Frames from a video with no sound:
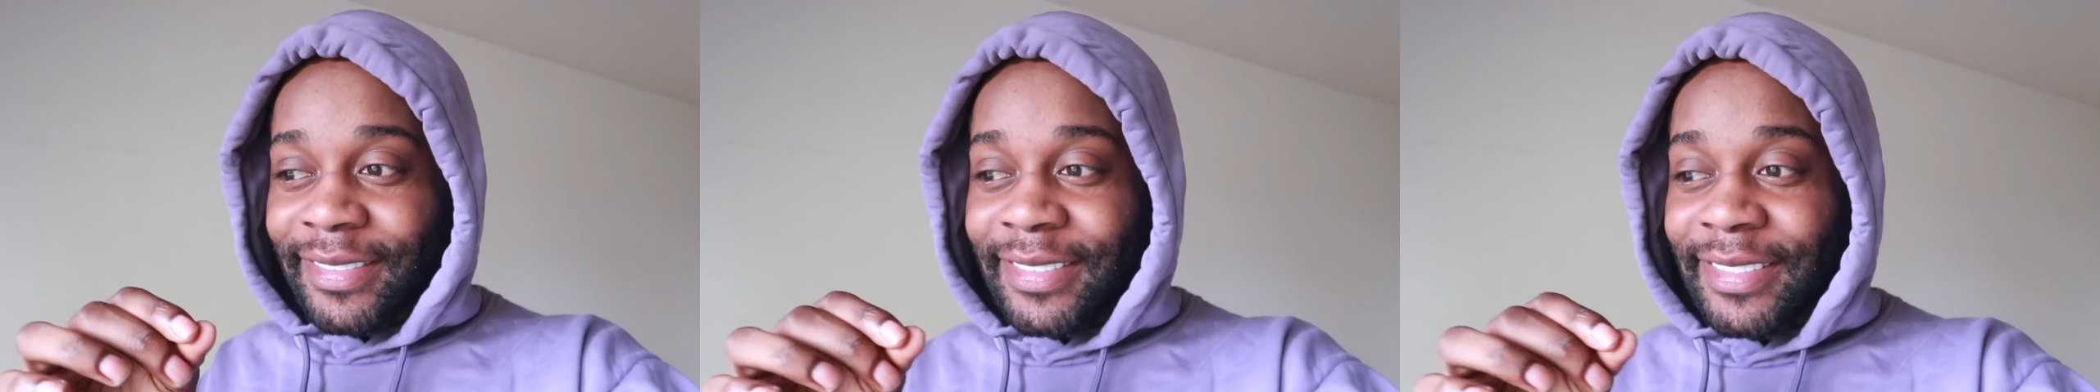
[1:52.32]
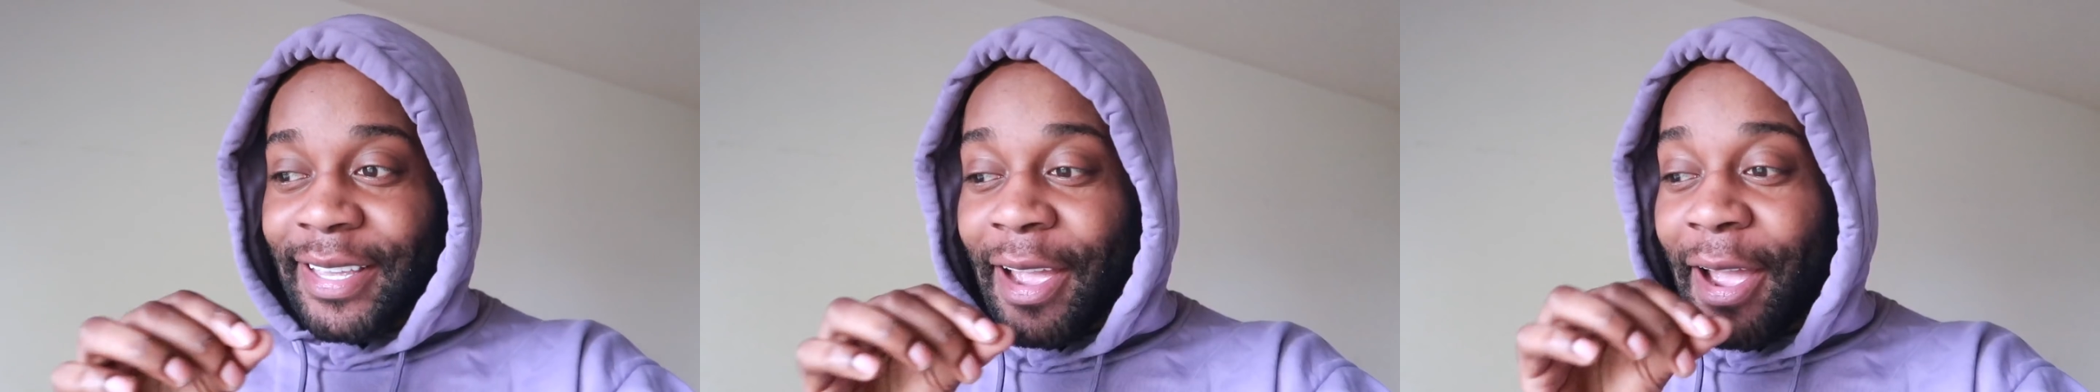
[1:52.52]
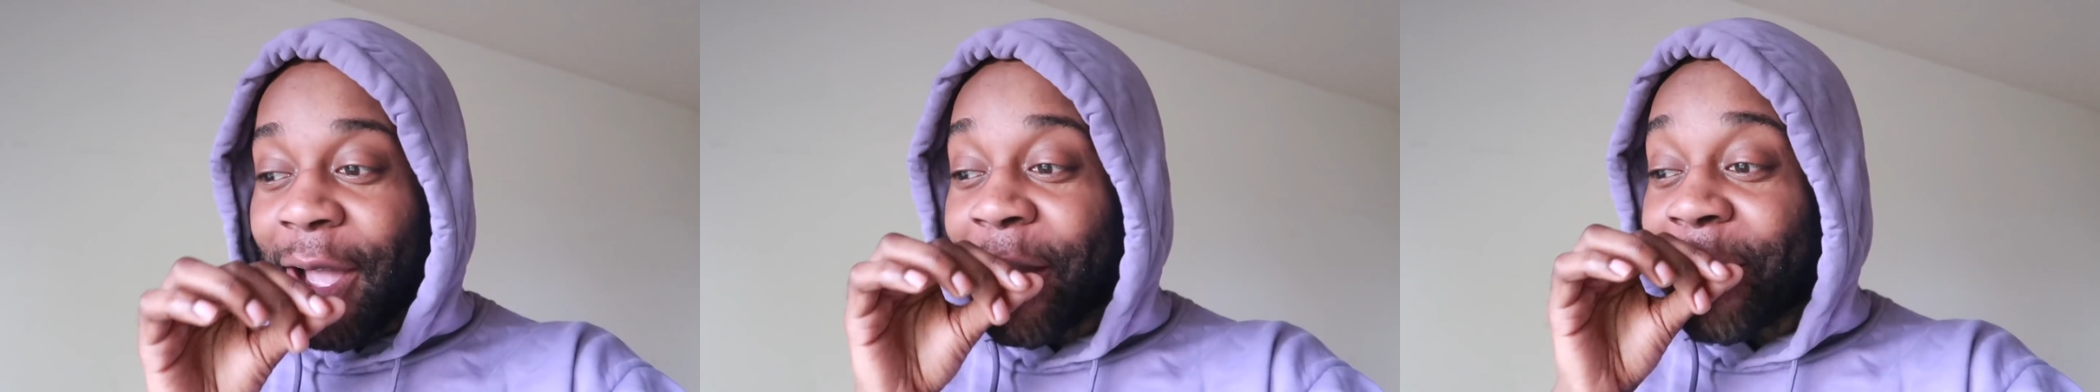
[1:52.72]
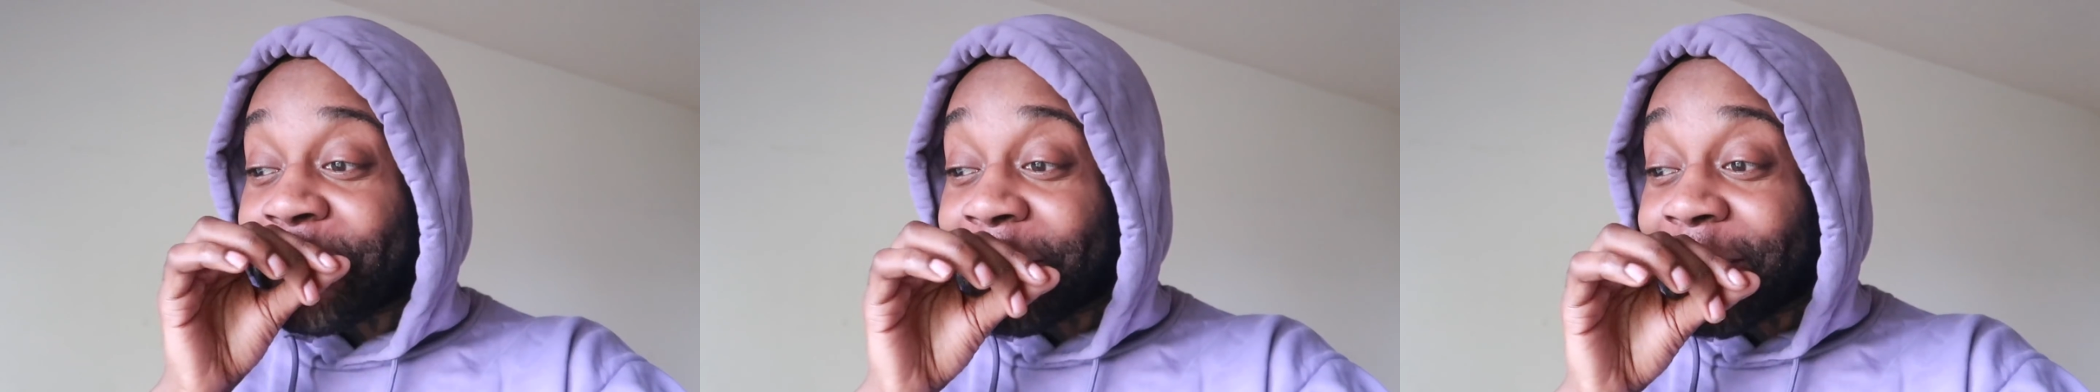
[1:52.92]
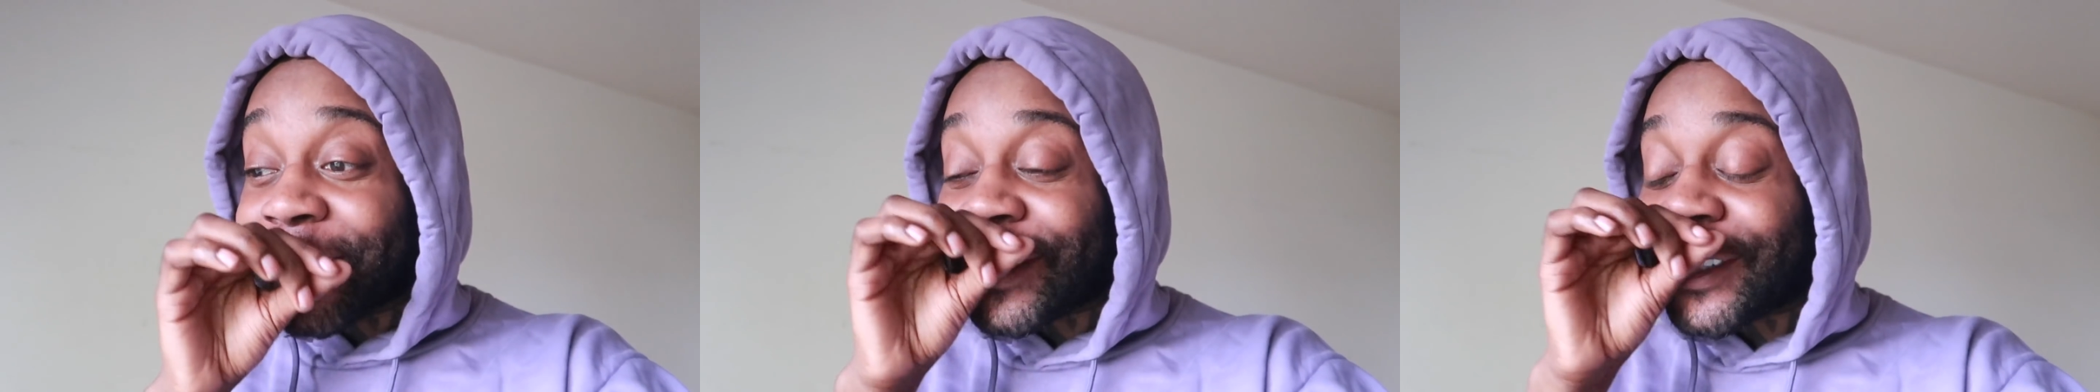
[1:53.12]
to
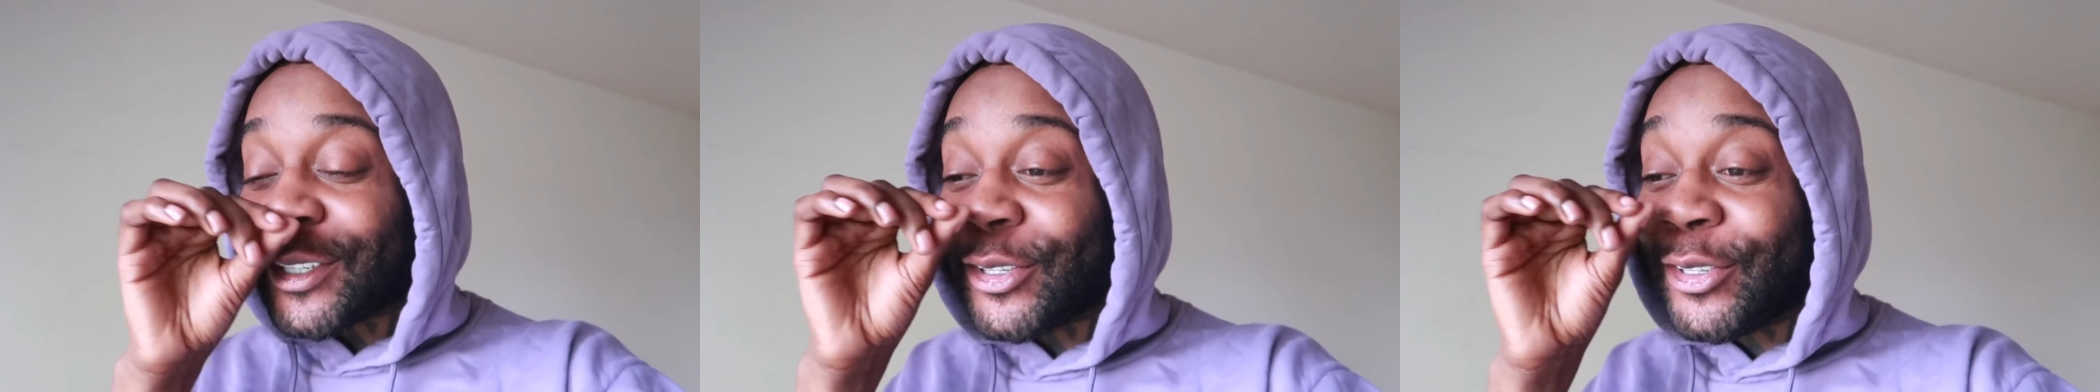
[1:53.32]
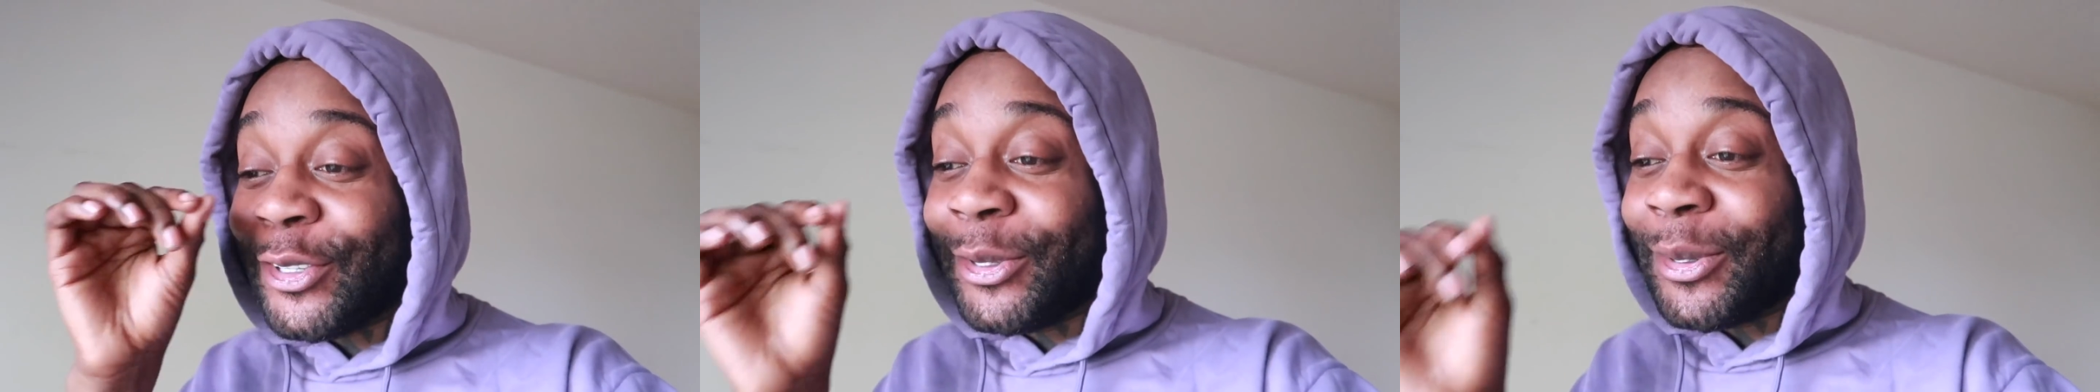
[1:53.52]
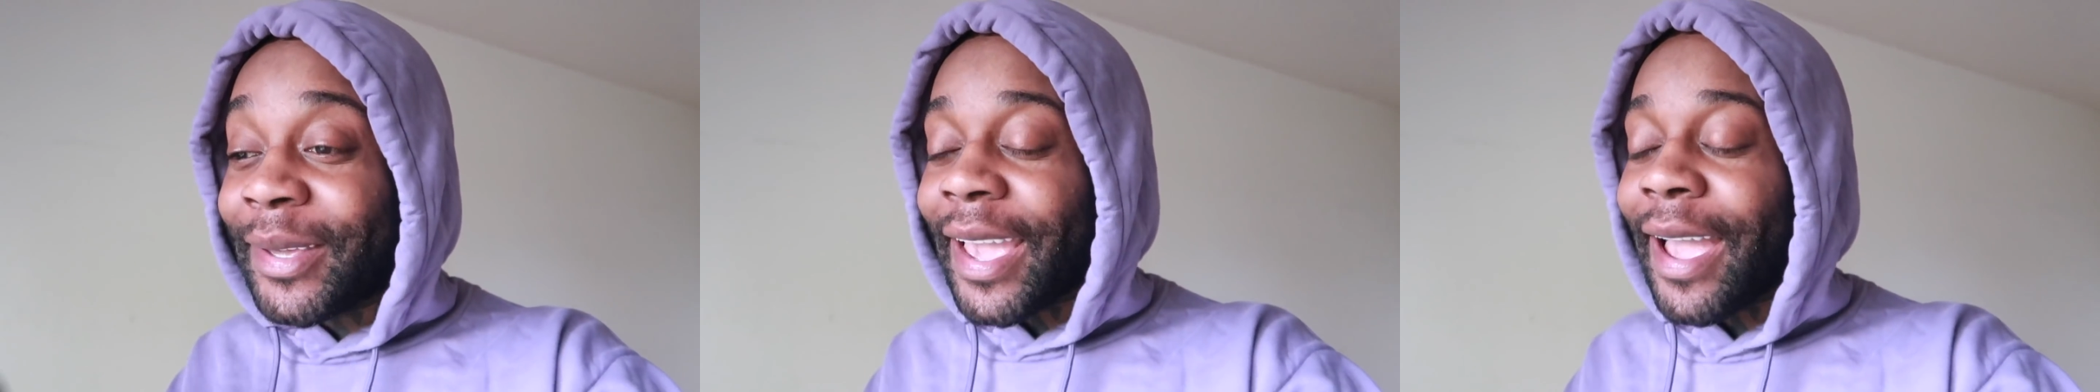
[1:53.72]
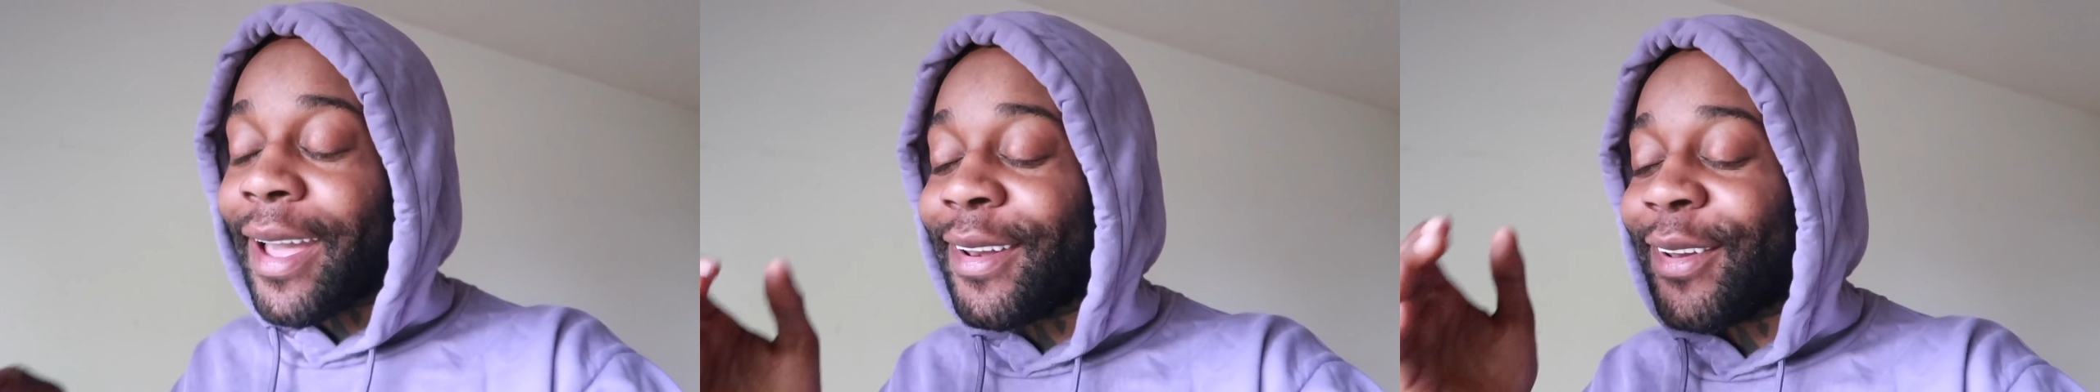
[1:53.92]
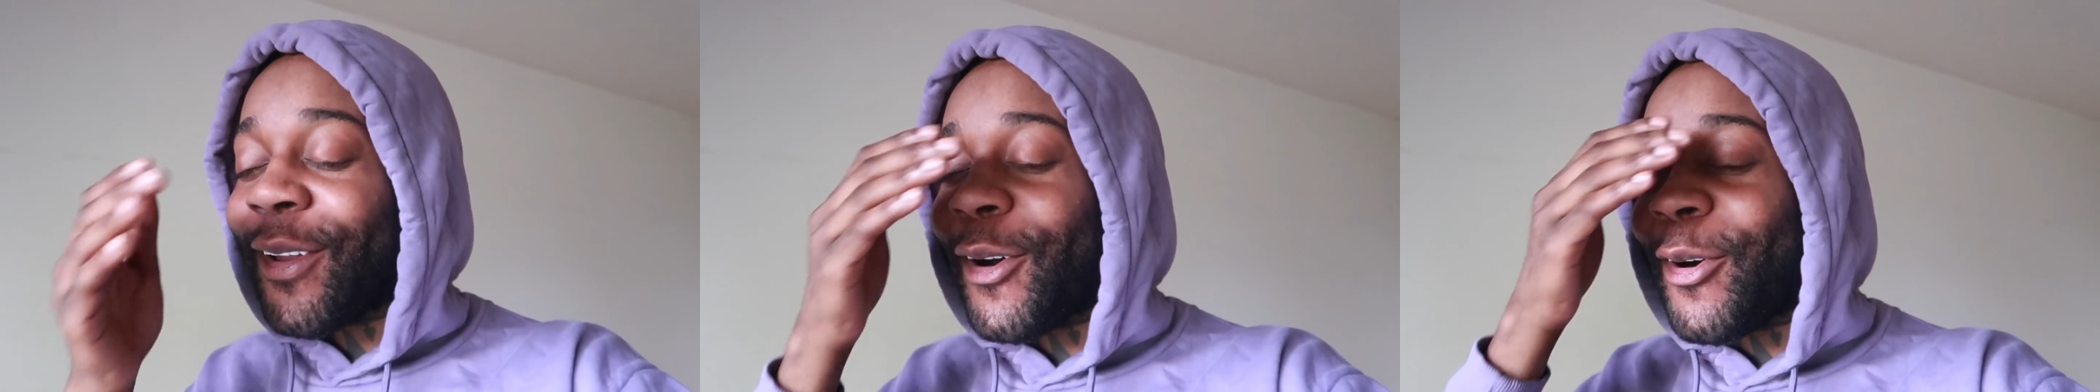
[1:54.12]
come to the UK.